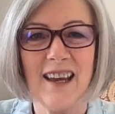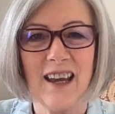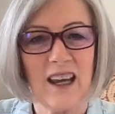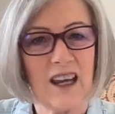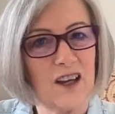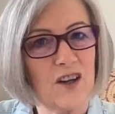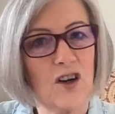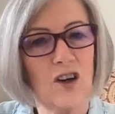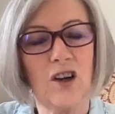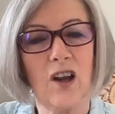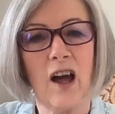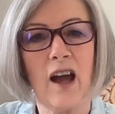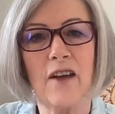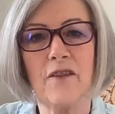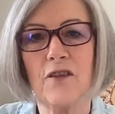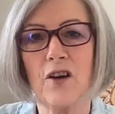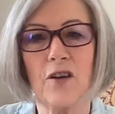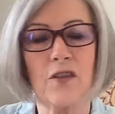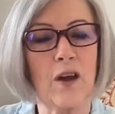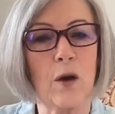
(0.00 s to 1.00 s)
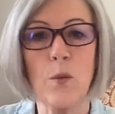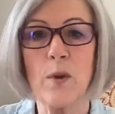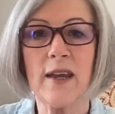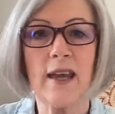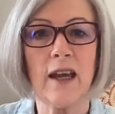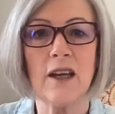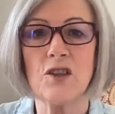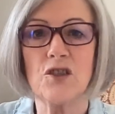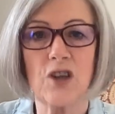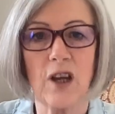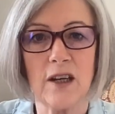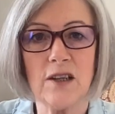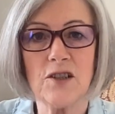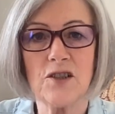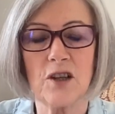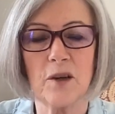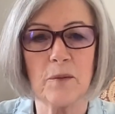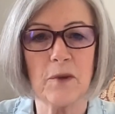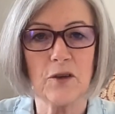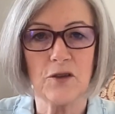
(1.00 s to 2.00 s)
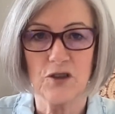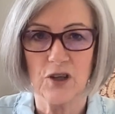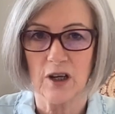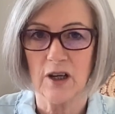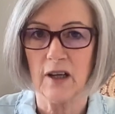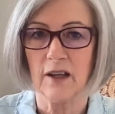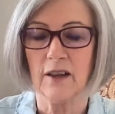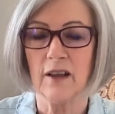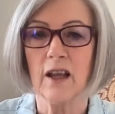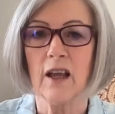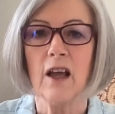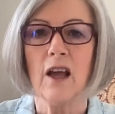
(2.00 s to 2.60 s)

in our life are that we can't change them. They're done.